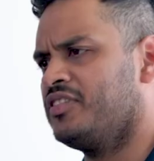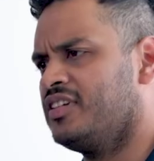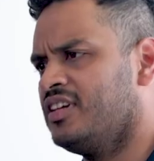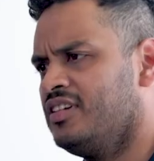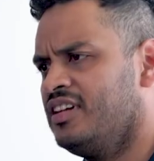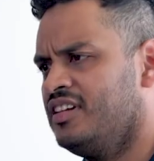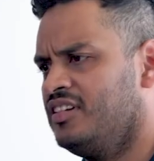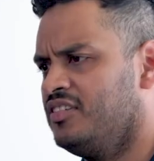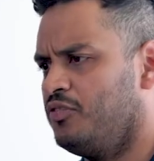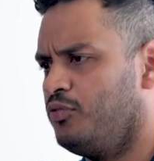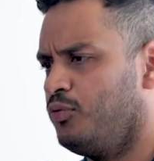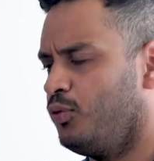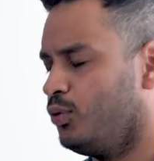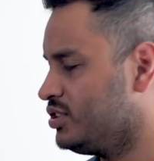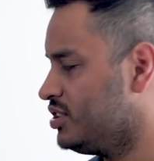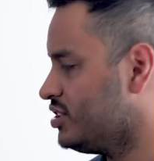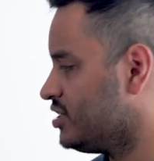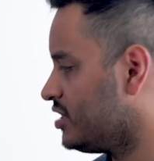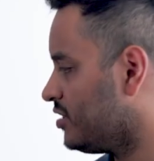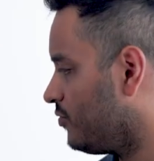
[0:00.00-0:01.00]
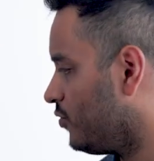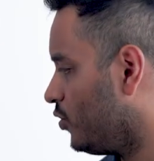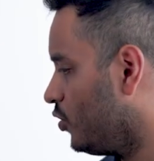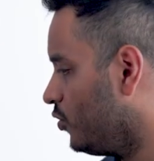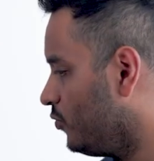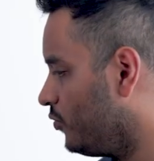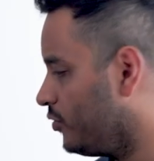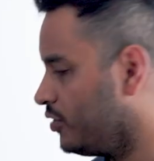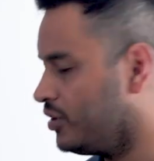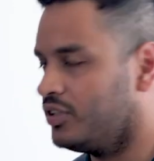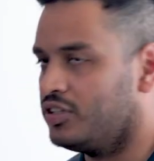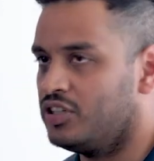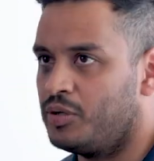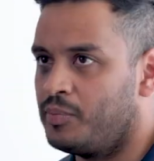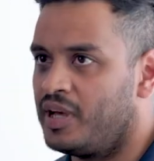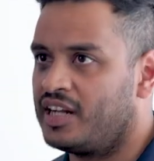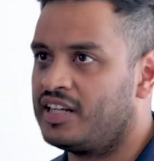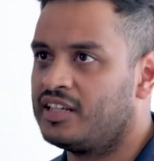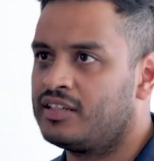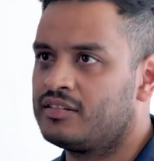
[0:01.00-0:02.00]
you did need the forces involved for
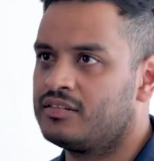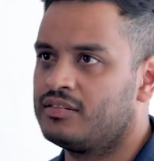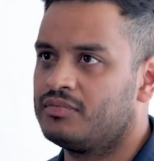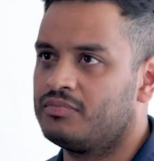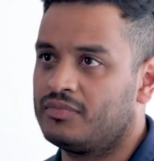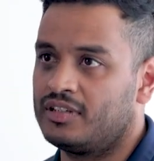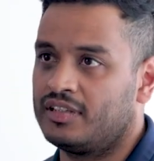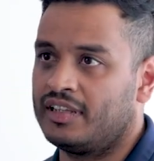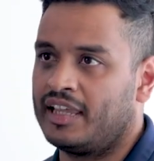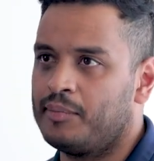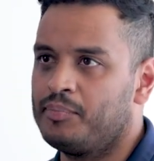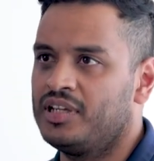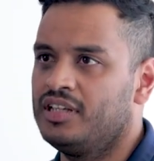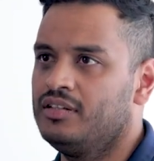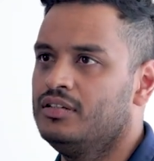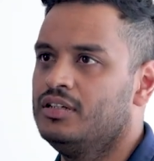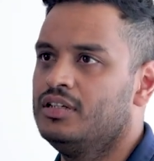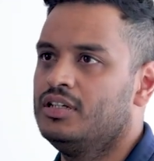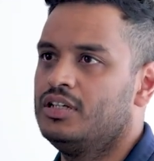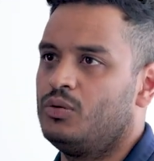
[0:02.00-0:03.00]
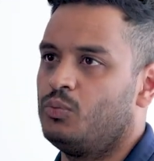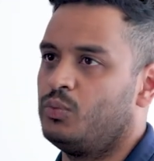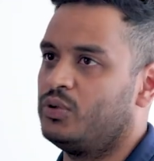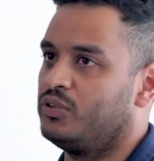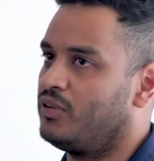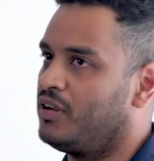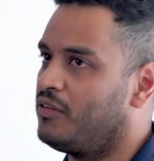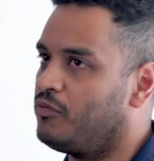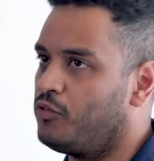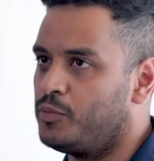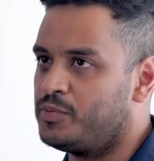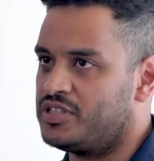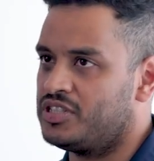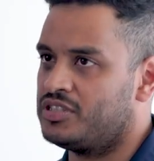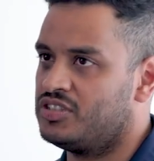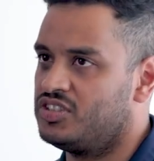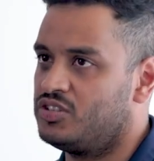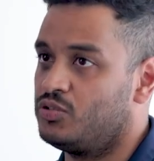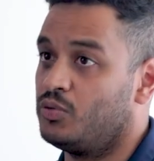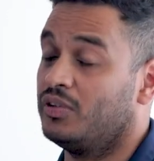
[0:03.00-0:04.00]
pneumatic clamping, we do have
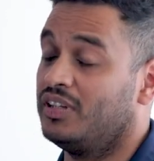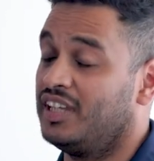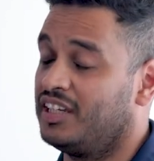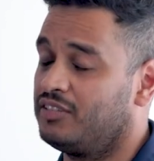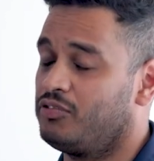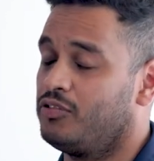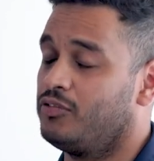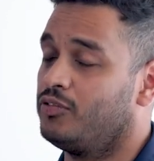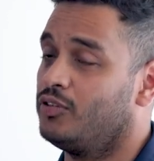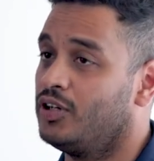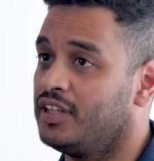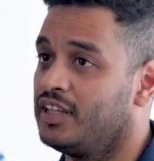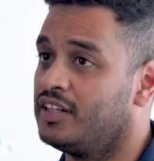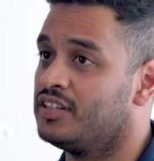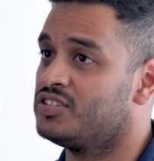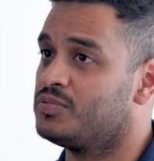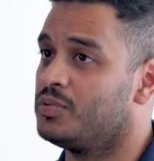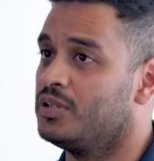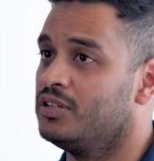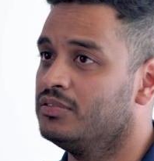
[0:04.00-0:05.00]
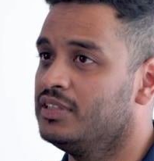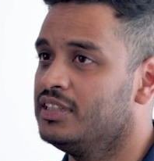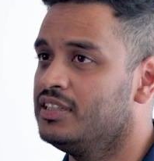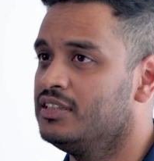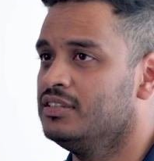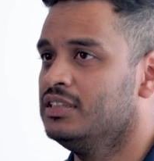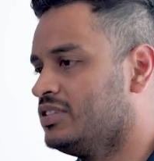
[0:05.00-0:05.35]
options to electrify that as well now.